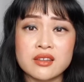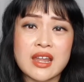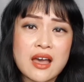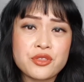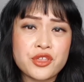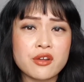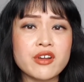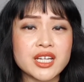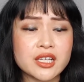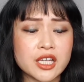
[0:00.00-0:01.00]
Now,
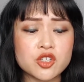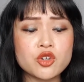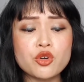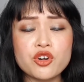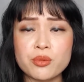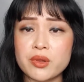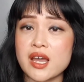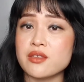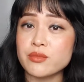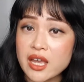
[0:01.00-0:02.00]
theoretically, you could
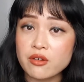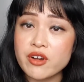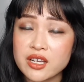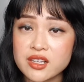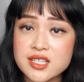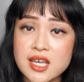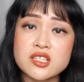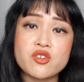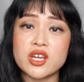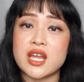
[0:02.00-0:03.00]
apply them like a regular
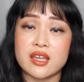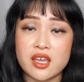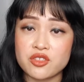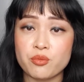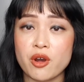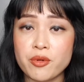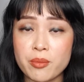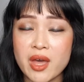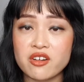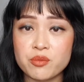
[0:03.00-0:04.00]
sunscreen and get the
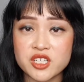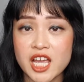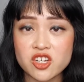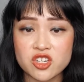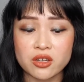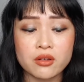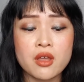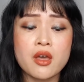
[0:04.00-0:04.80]
proper amount of protection,